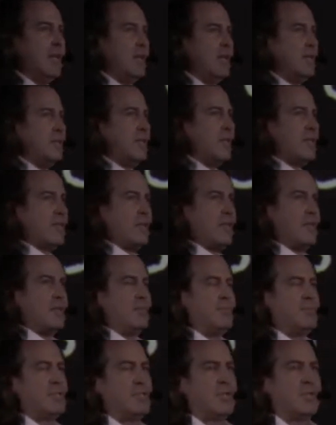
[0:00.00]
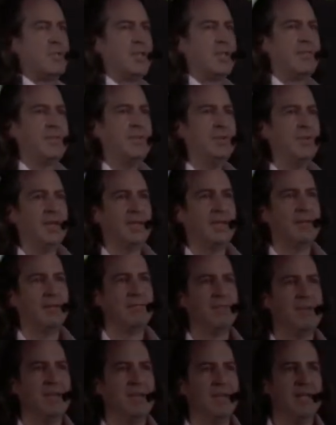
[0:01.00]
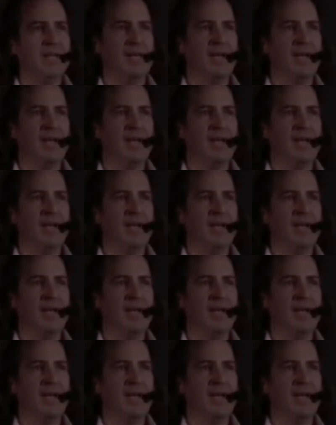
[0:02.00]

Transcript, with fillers: uh, like a lot, I'm sure a lot of you have.